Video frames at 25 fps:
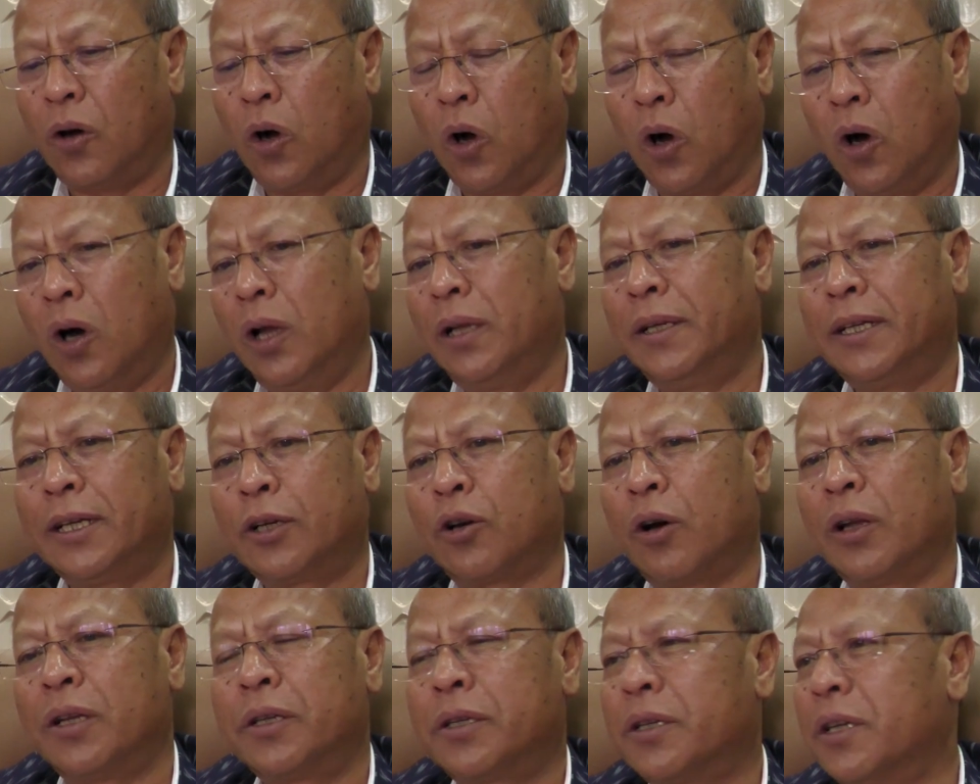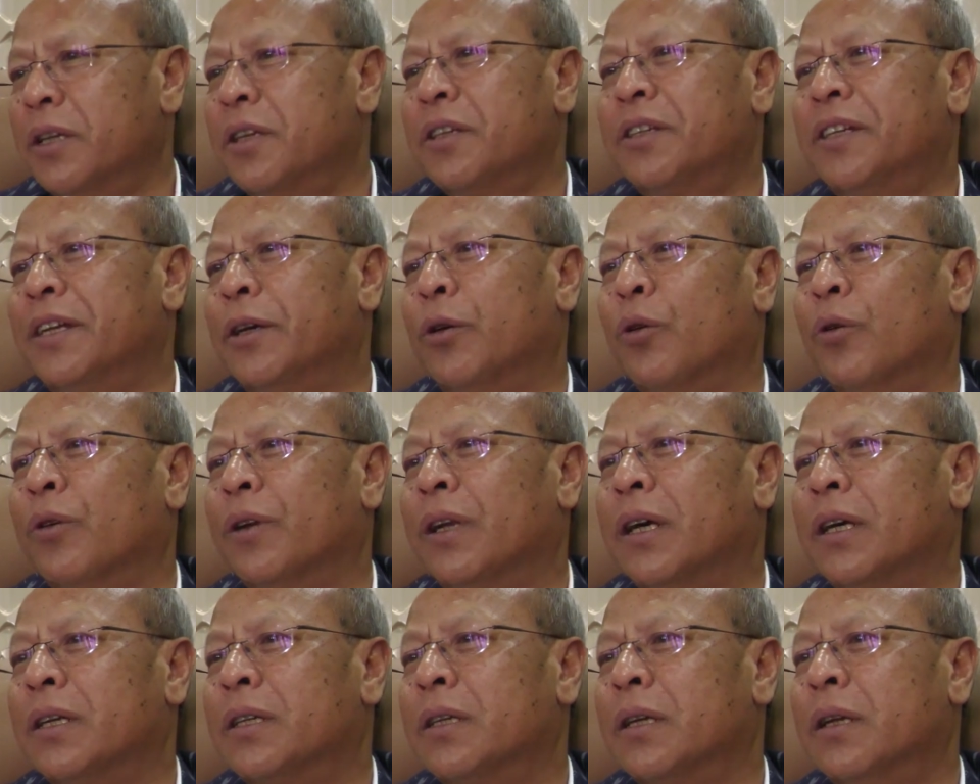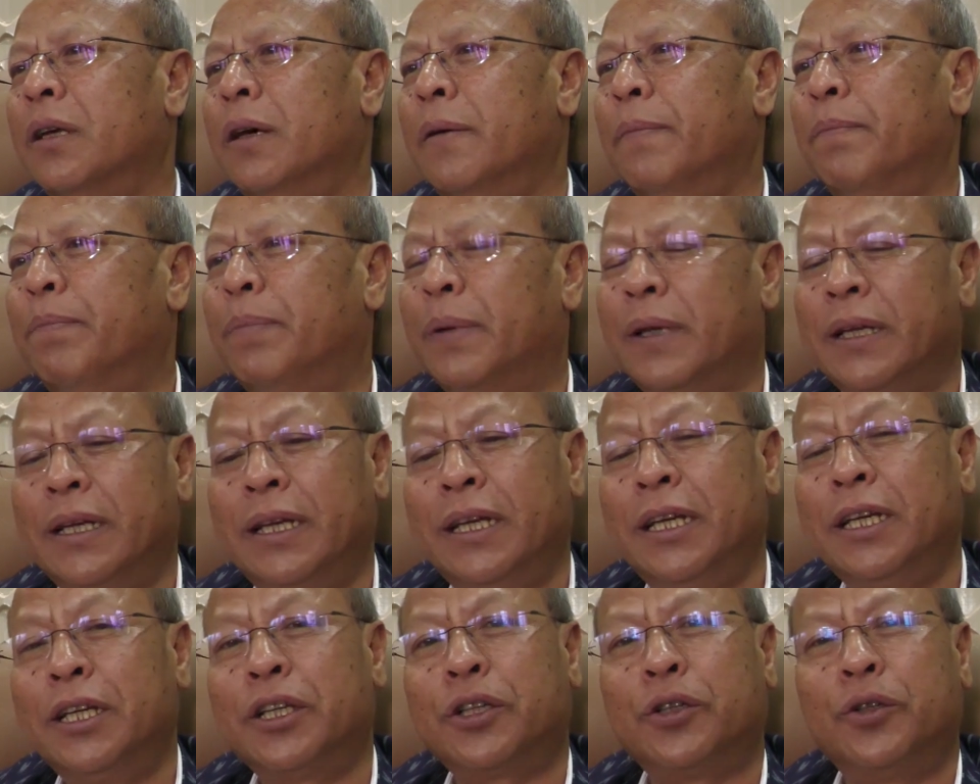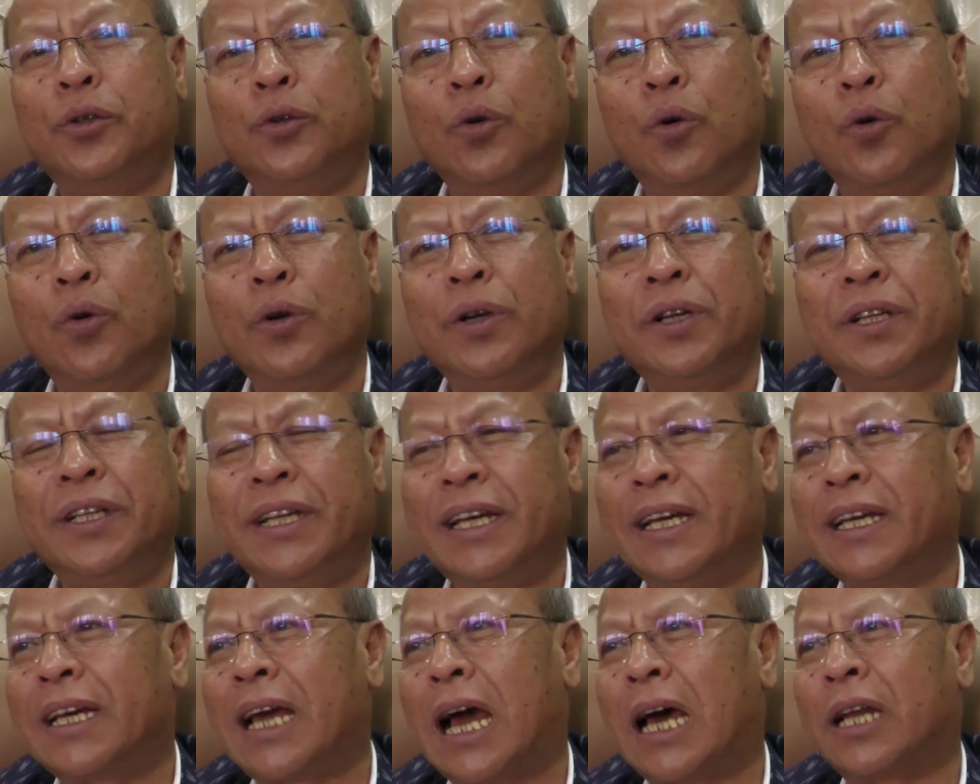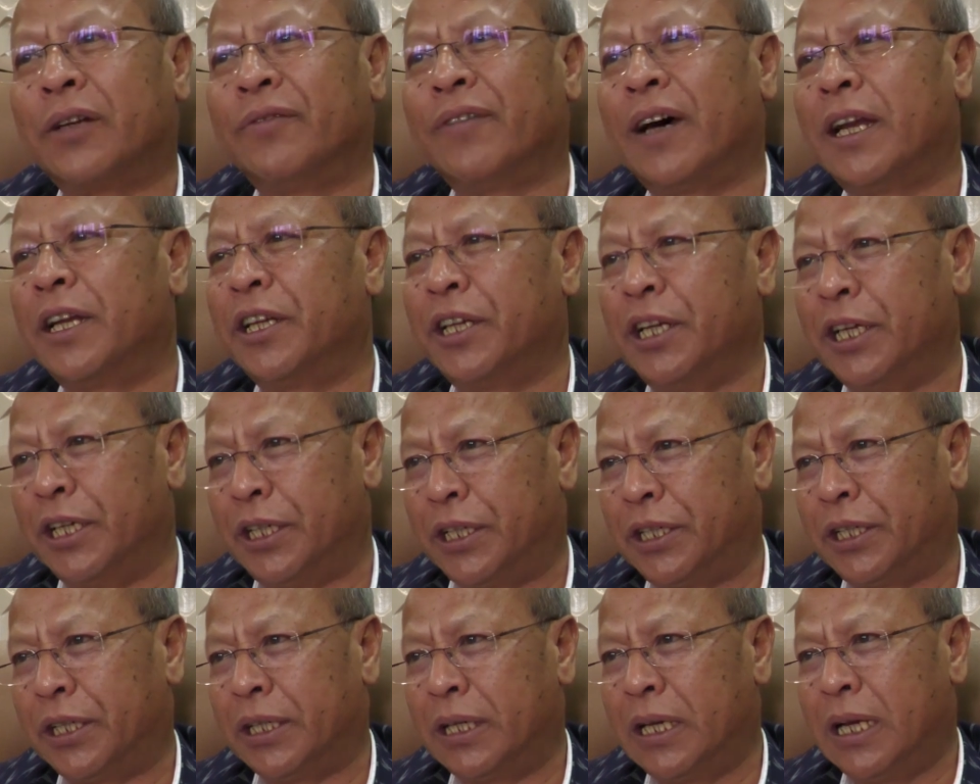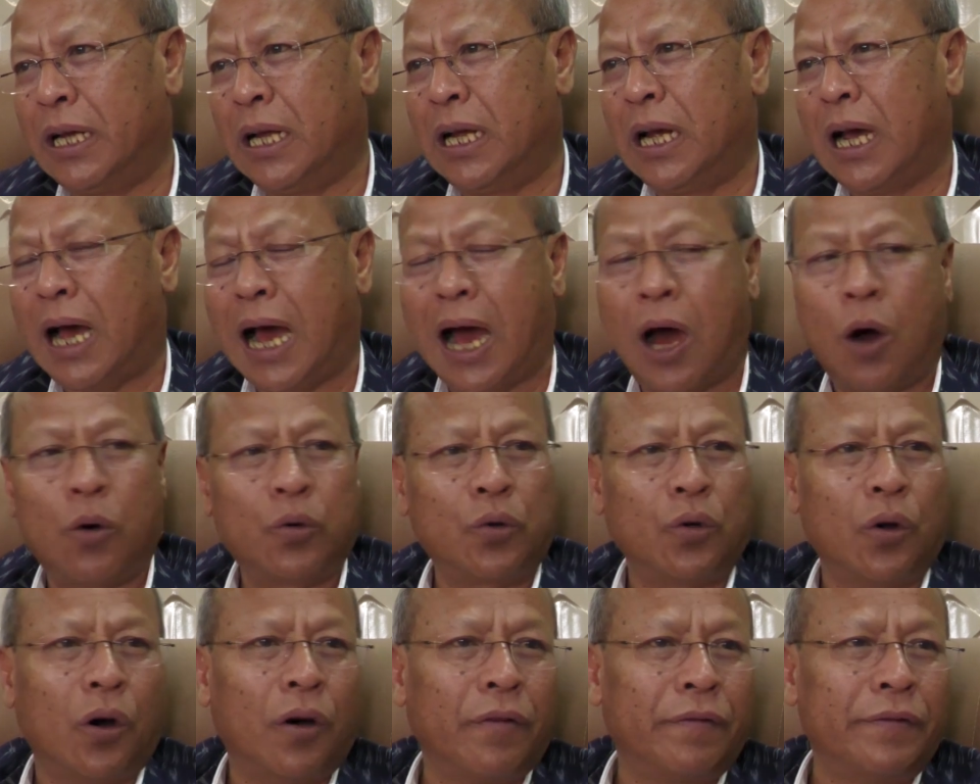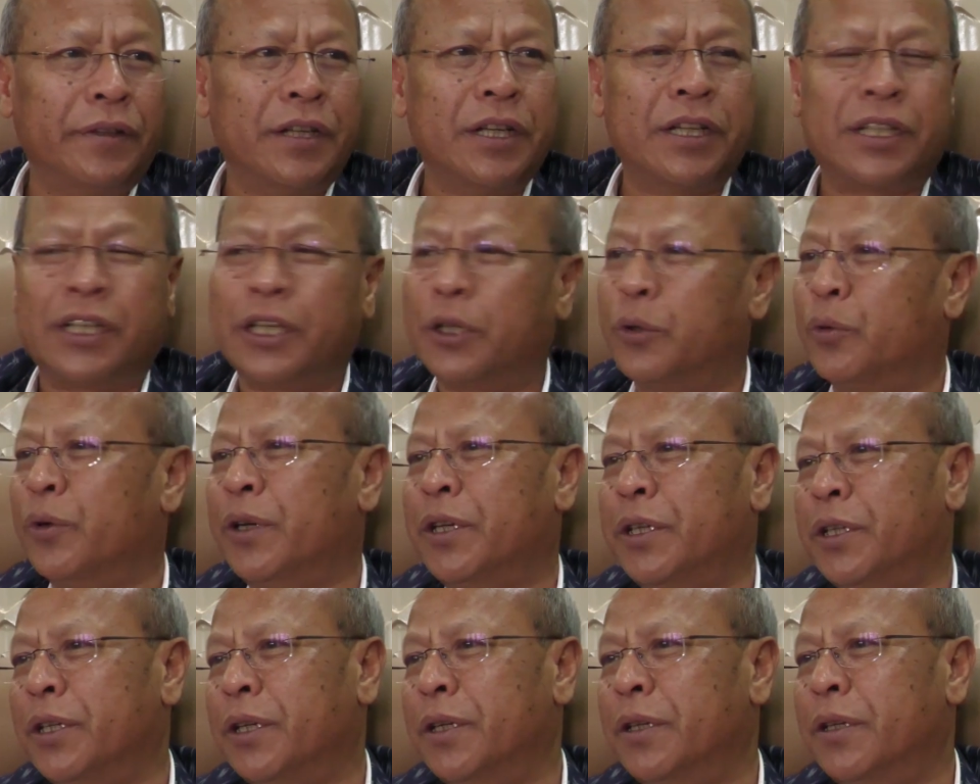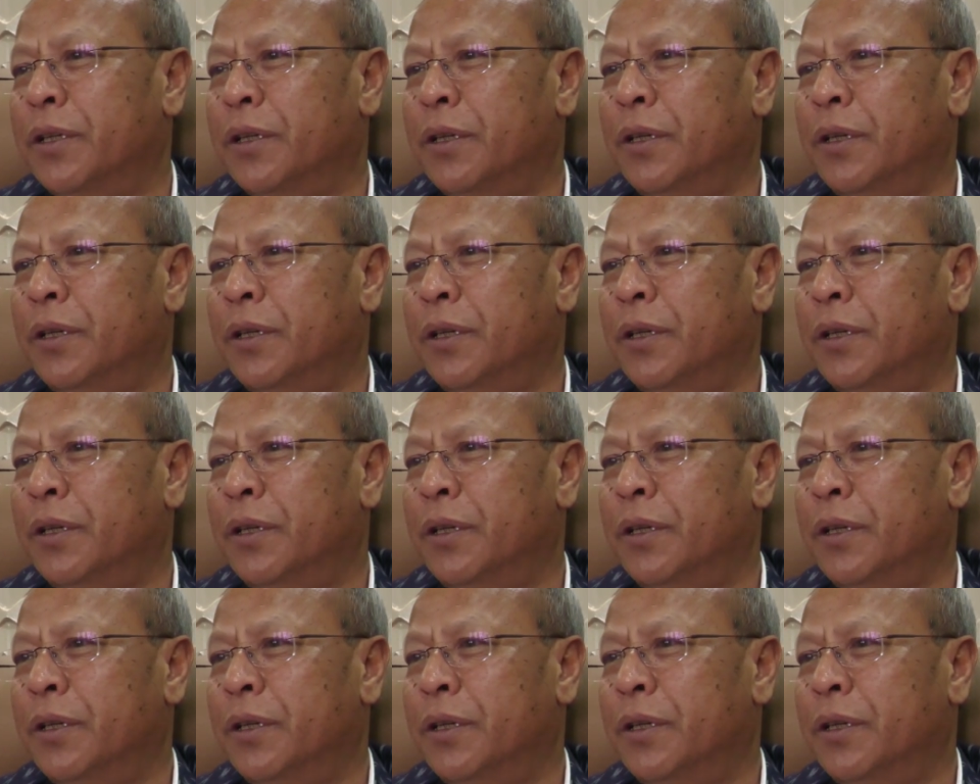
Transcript: all the concerned stakeholders, please don't take advantage out of this situation.